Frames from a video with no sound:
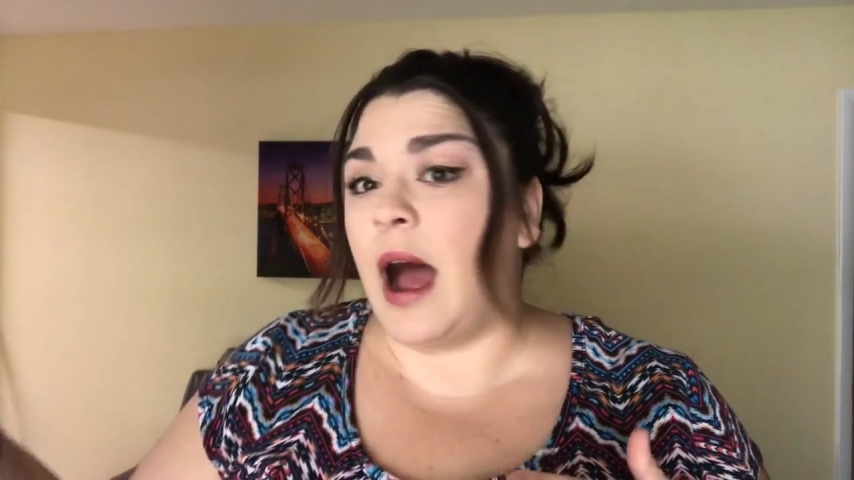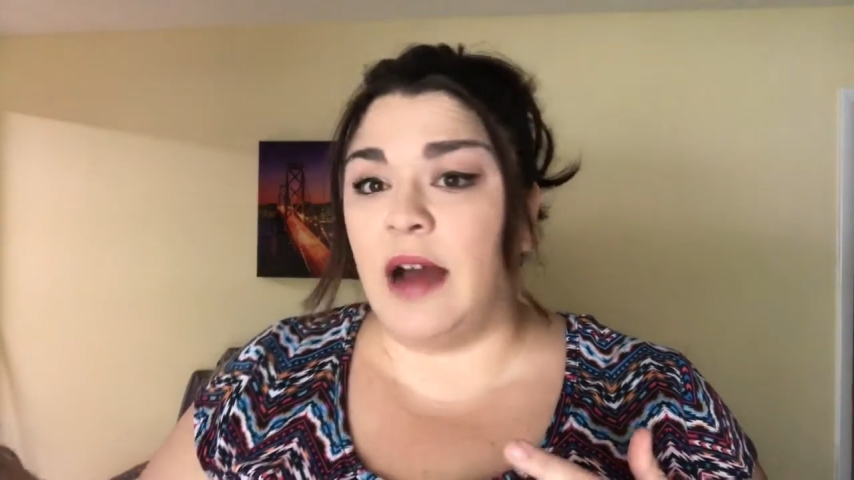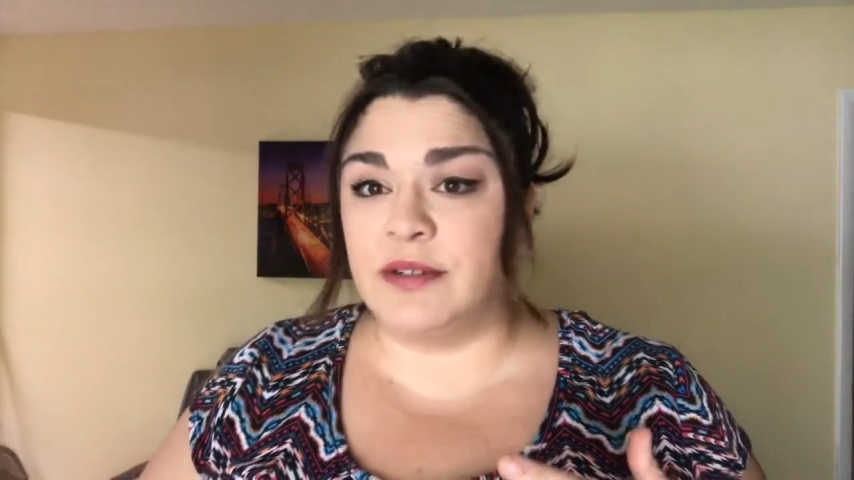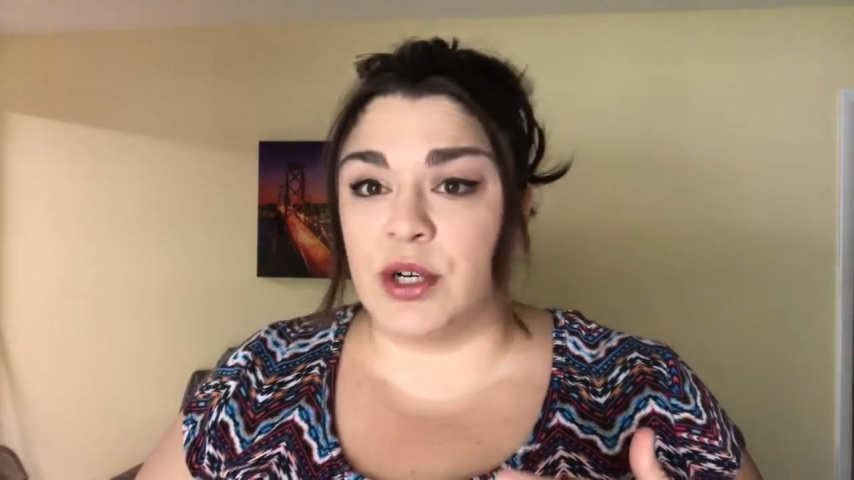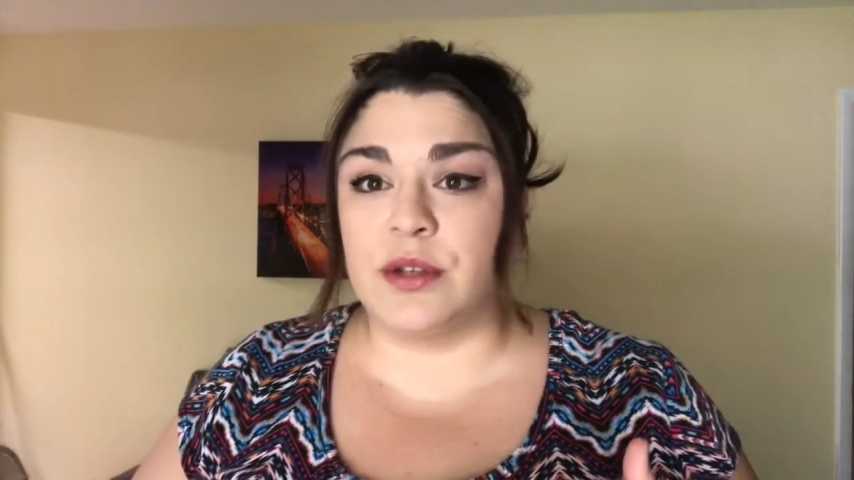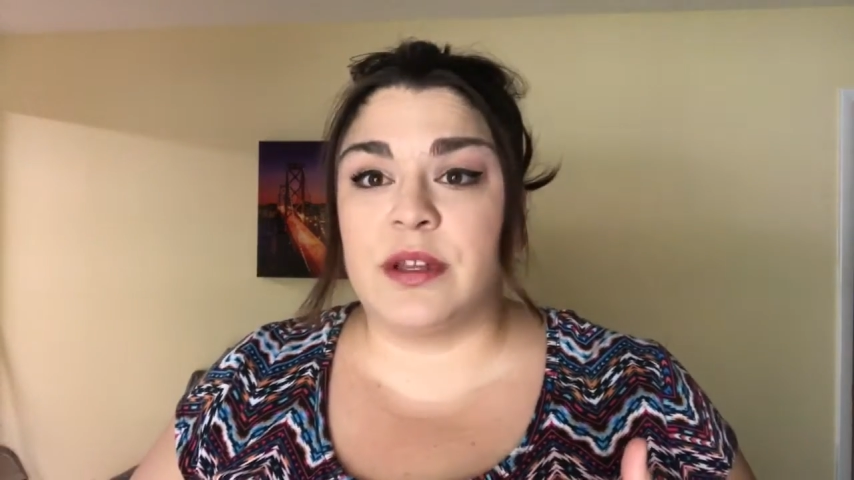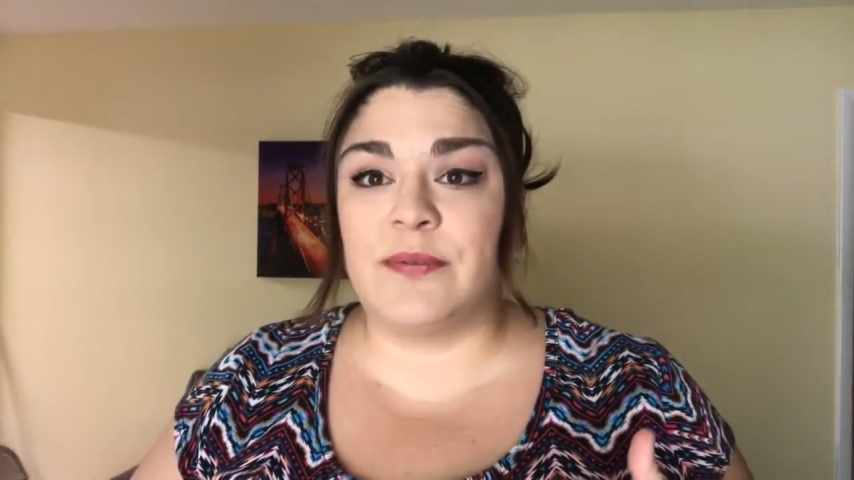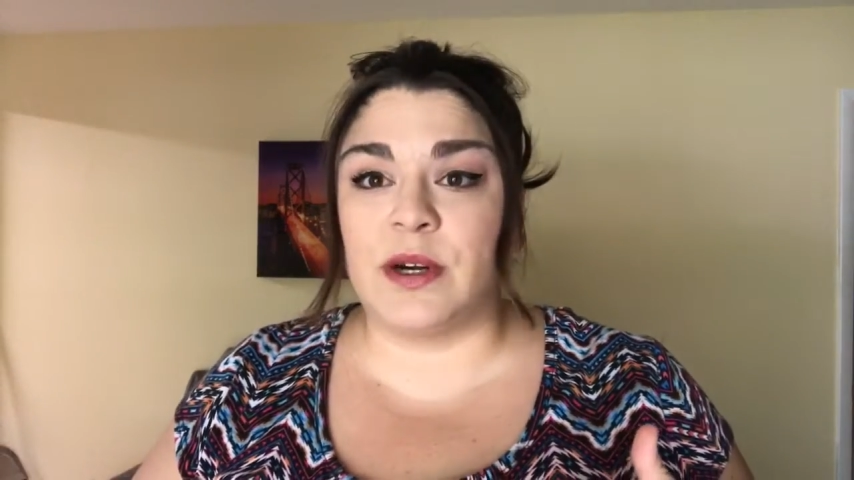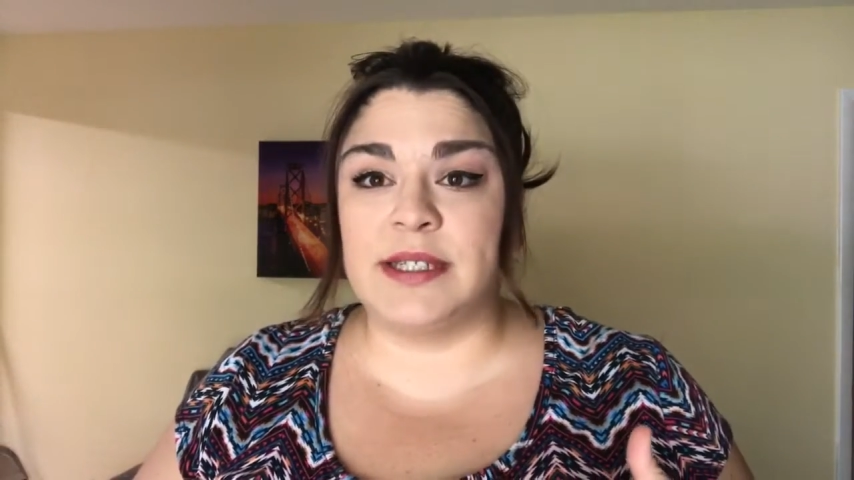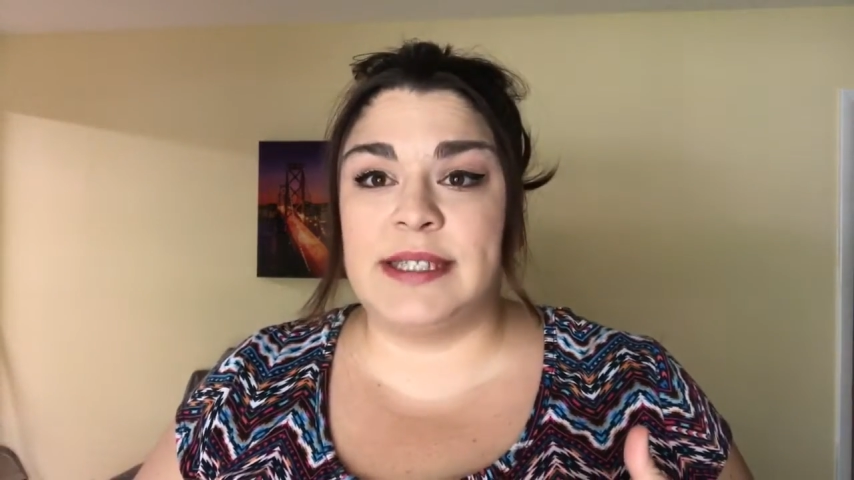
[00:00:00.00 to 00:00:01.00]
after the
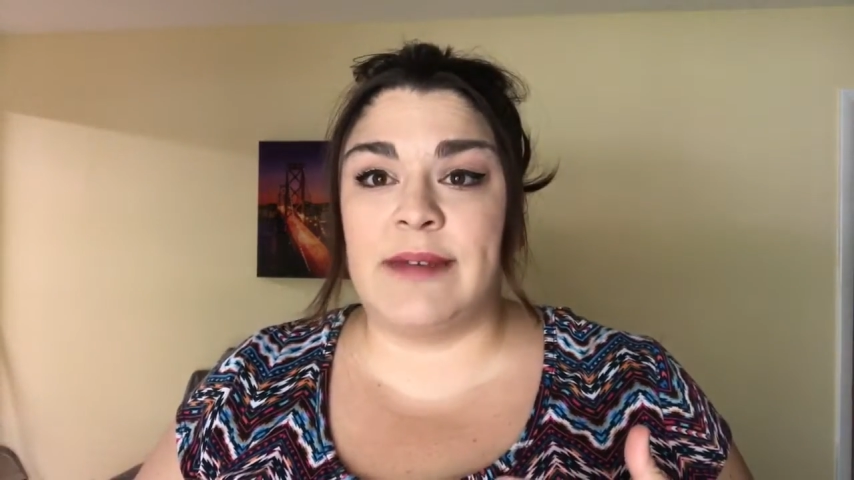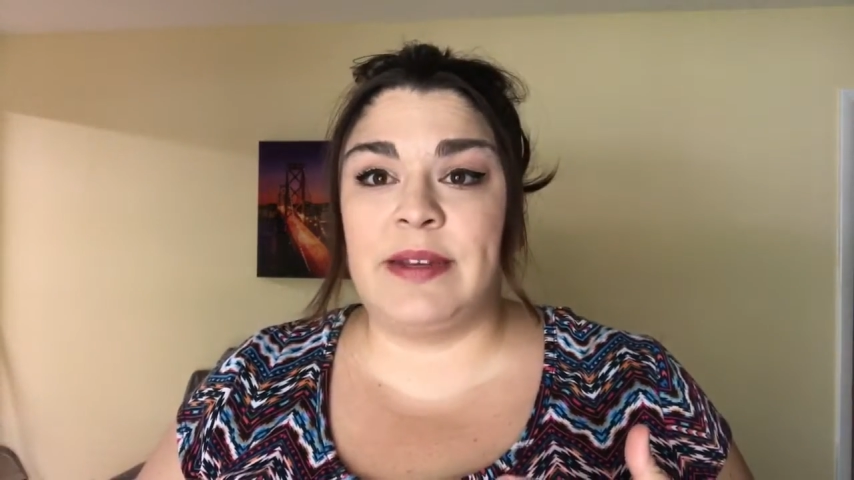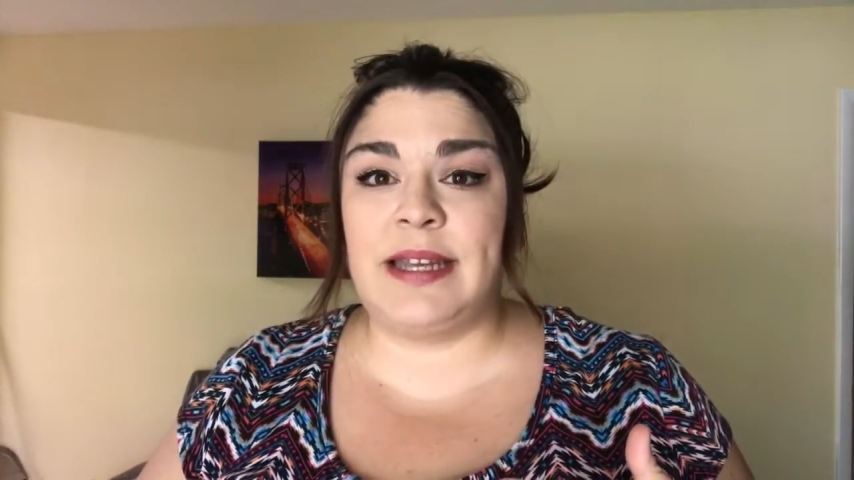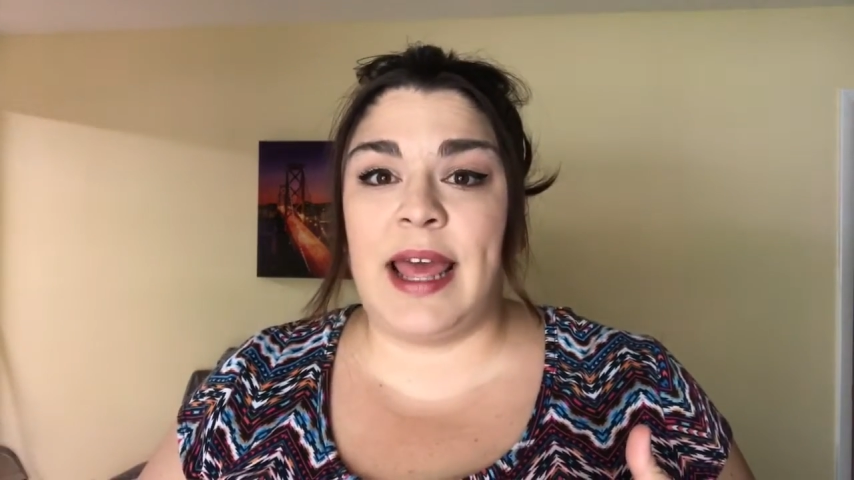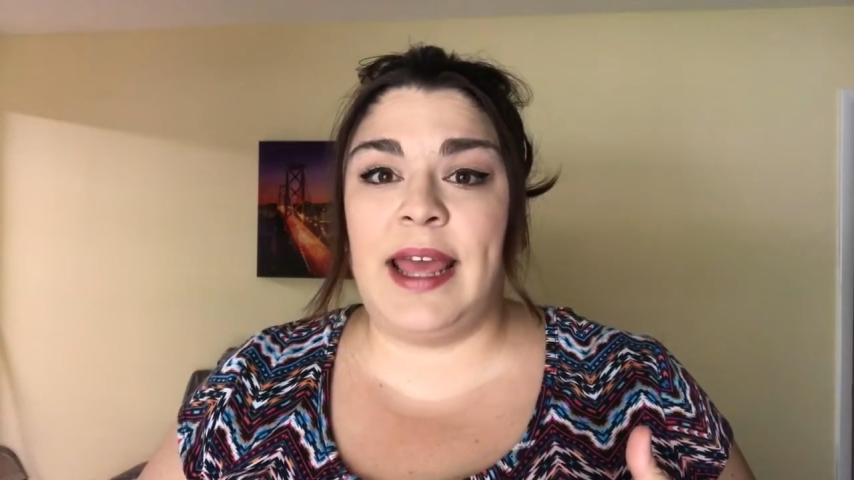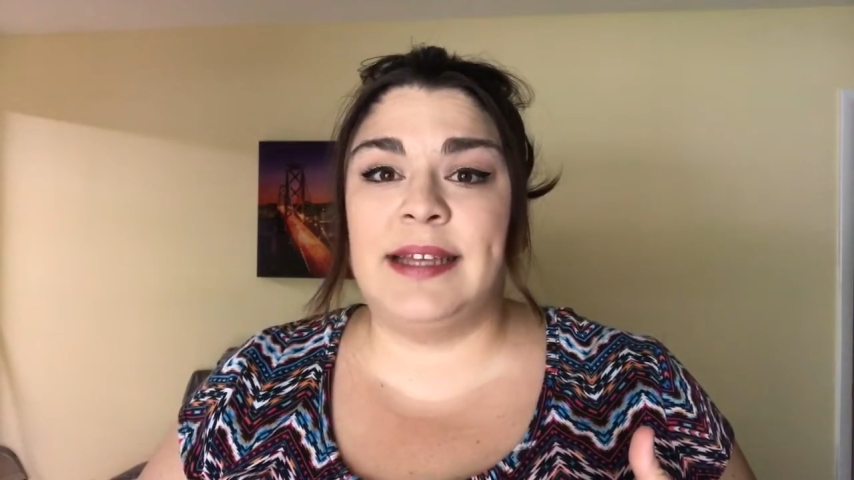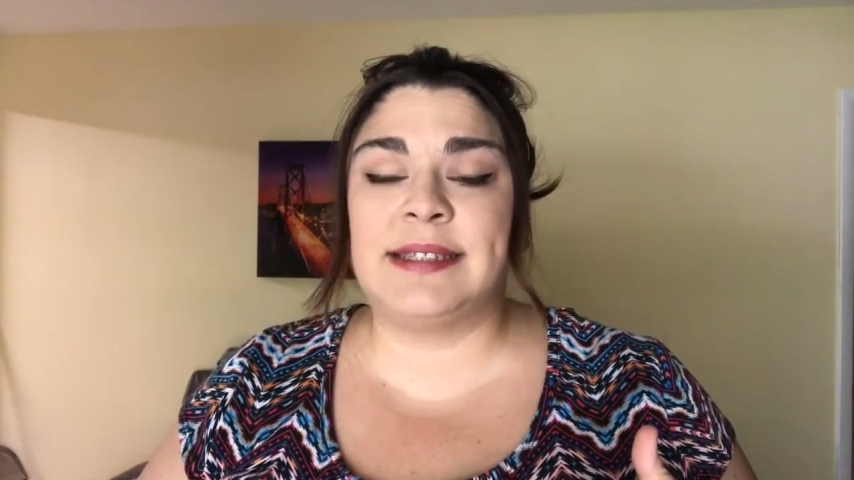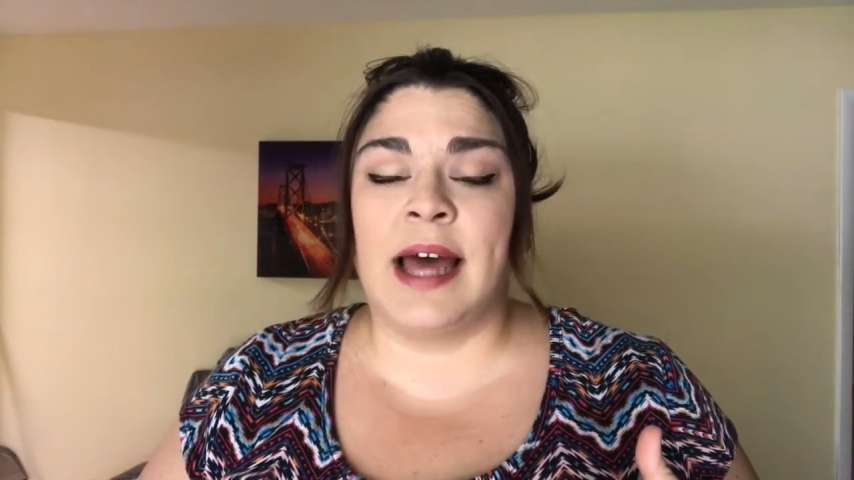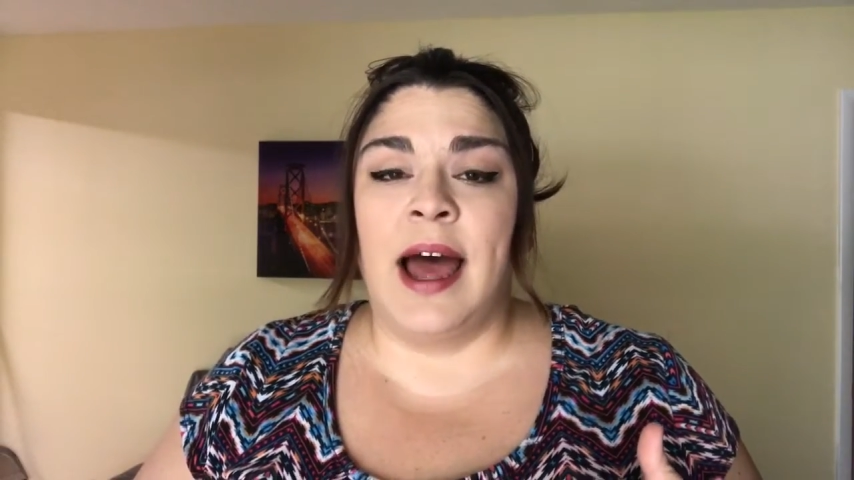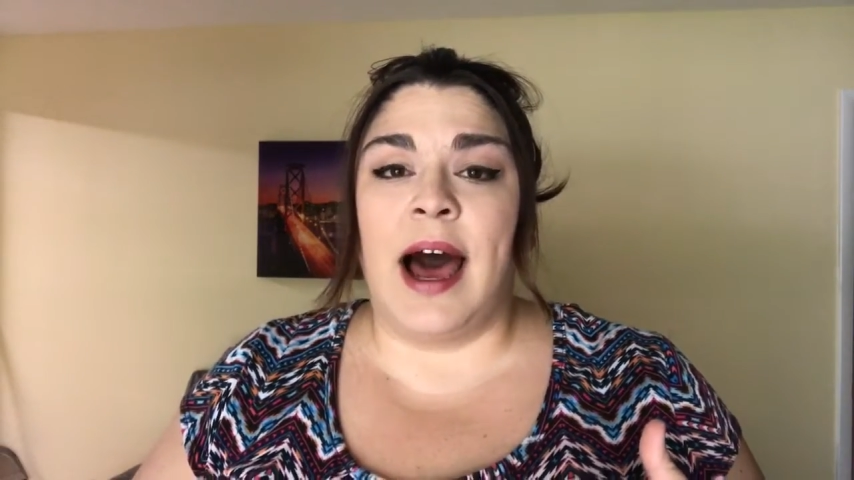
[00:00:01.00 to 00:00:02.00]
first seven days,